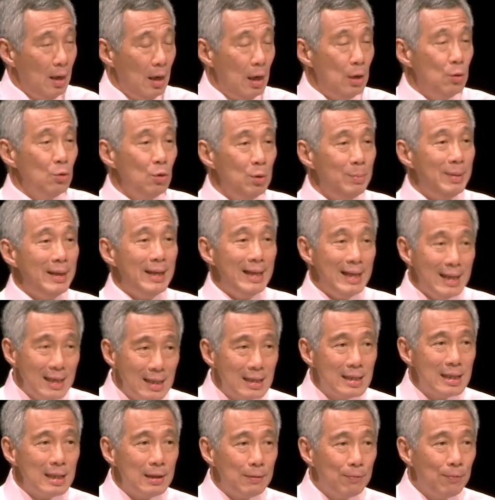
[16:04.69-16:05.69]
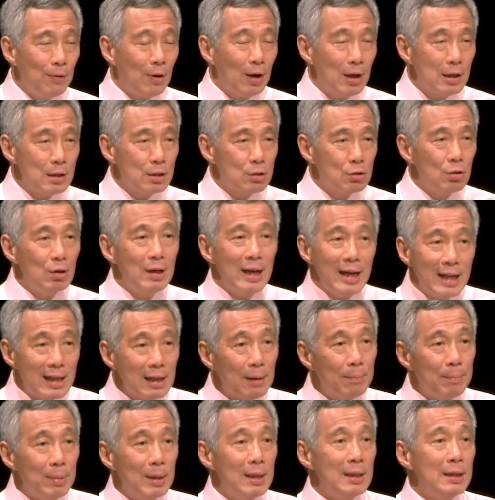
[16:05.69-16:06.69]
It would be easy for us to lay
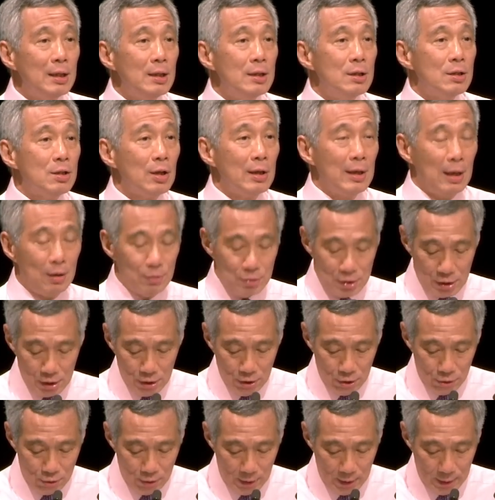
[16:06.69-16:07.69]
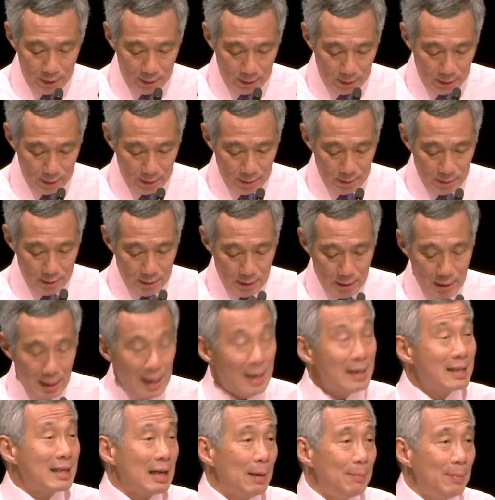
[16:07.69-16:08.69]
the burdens on our children,
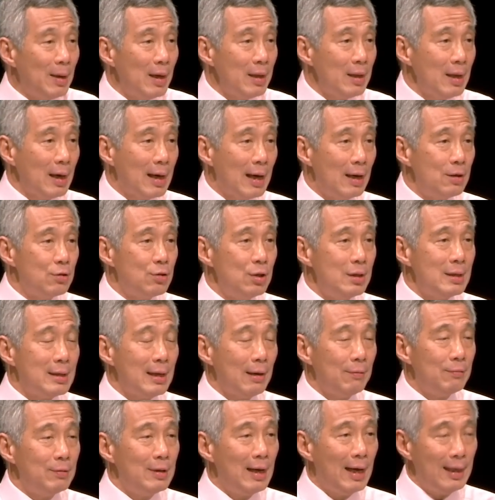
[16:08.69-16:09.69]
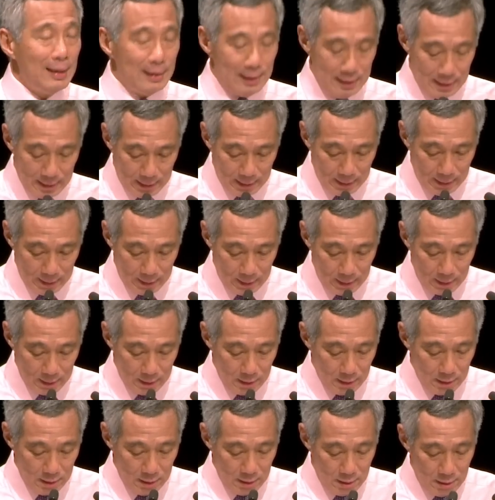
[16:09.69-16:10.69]
as some other countries have done,
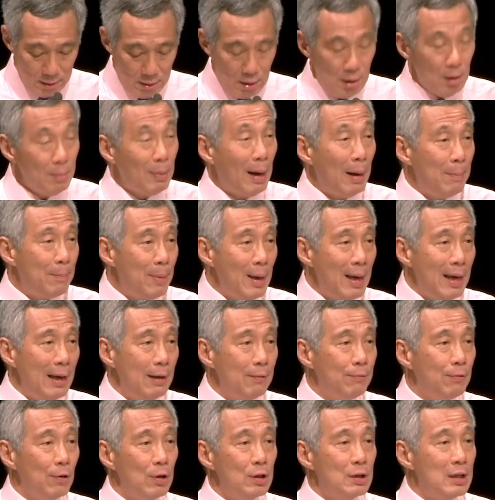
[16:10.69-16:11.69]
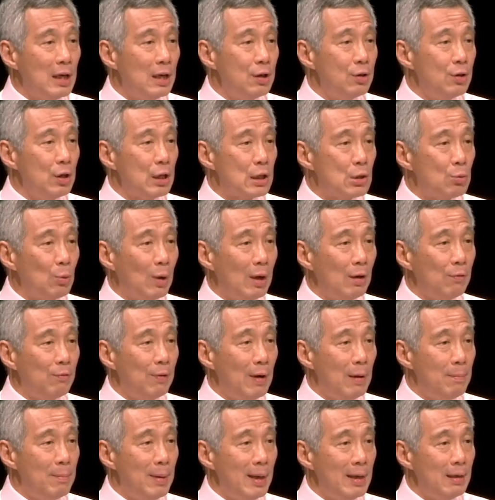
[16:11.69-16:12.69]
by paying for generous
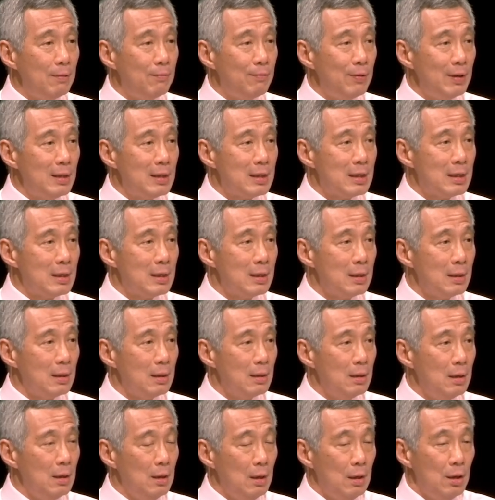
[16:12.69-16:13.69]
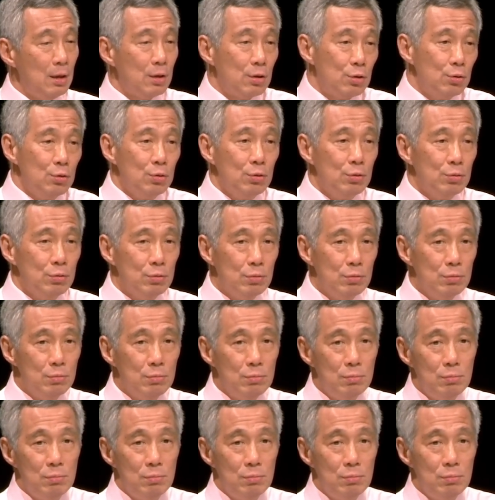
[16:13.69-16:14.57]
welfare benefits through